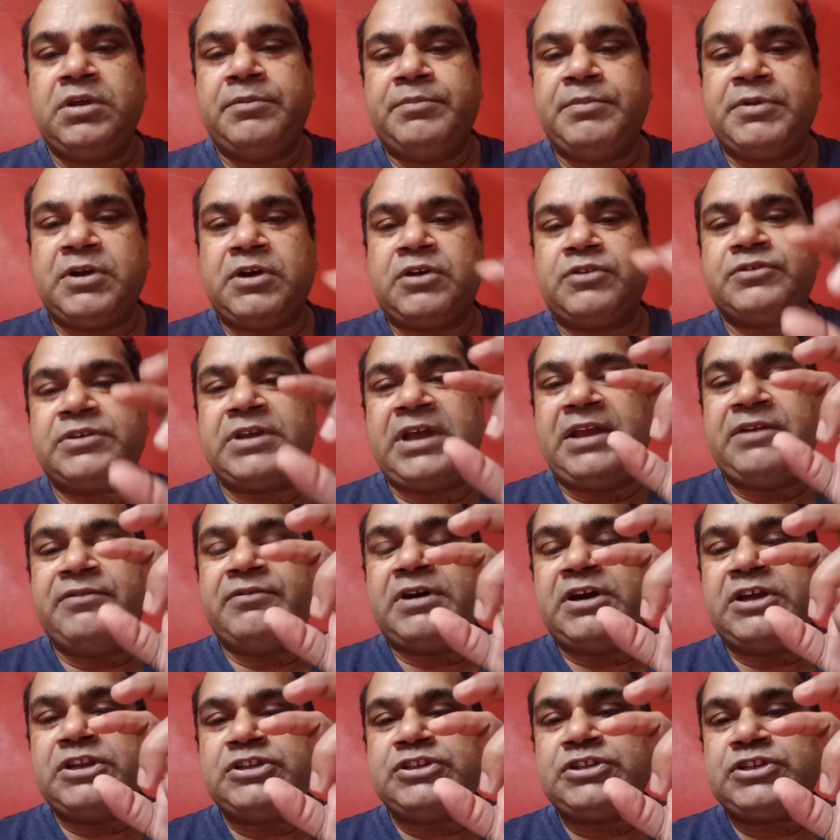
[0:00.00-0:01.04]
Because I
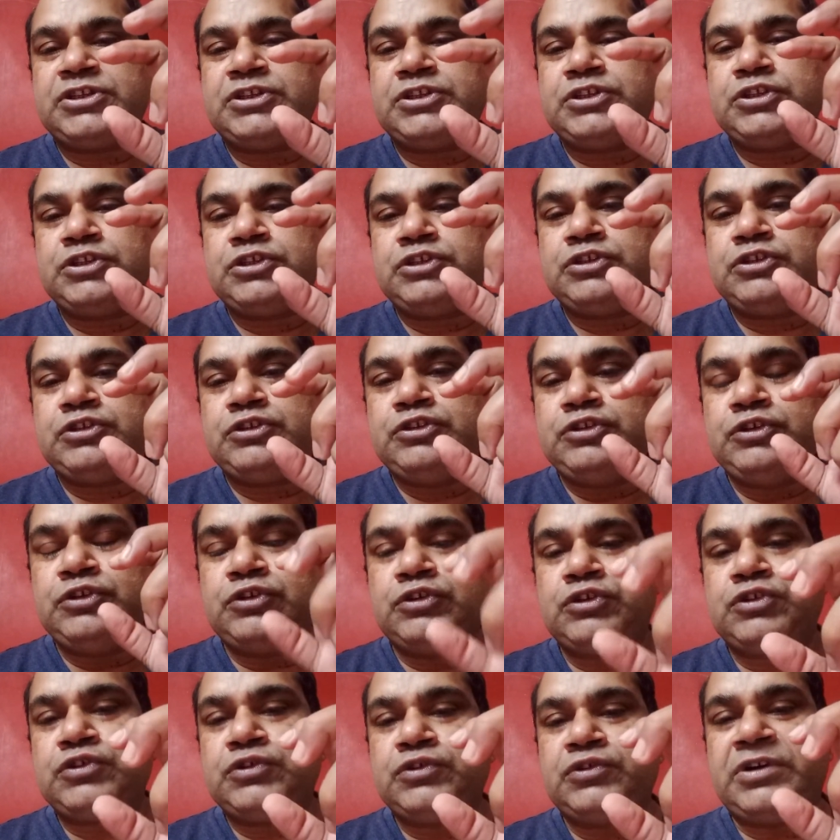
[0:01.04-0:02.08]
want you
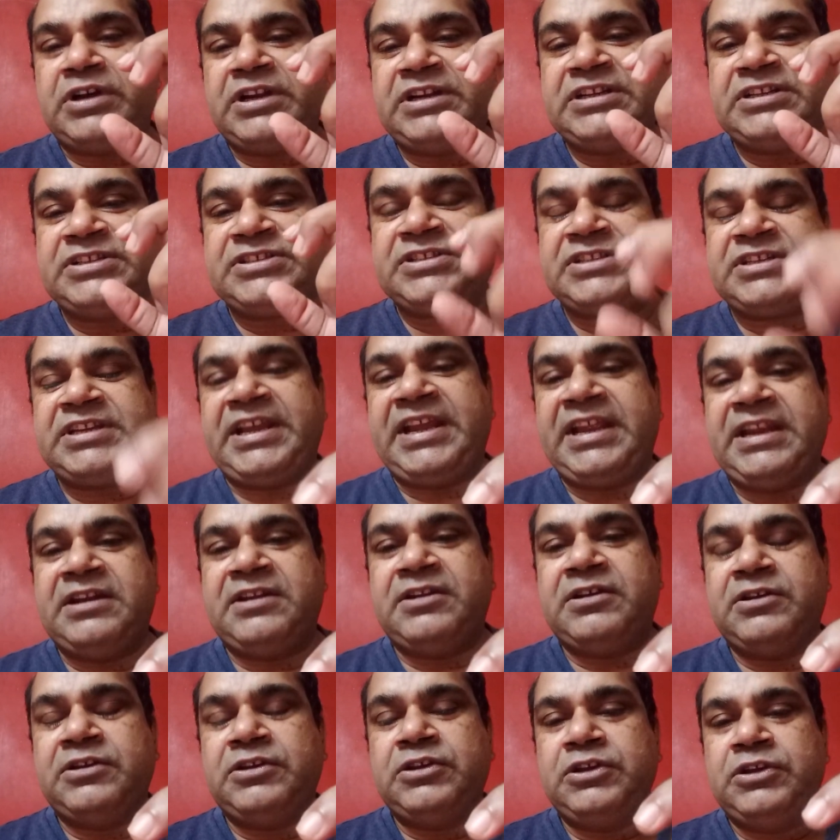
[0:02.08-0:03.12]
to
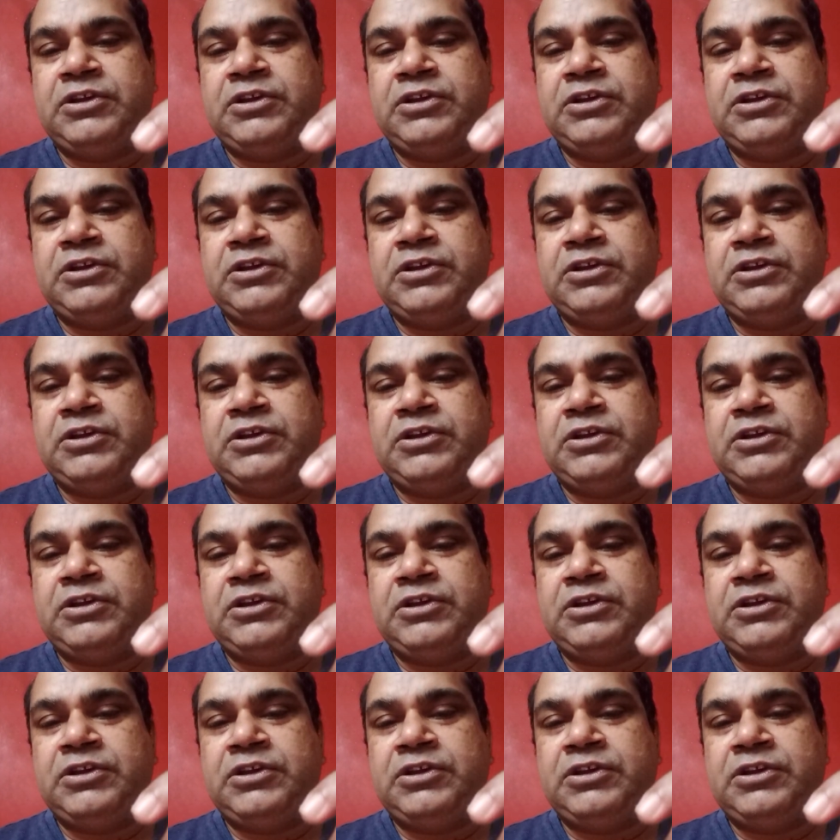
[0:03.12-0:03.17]
understand.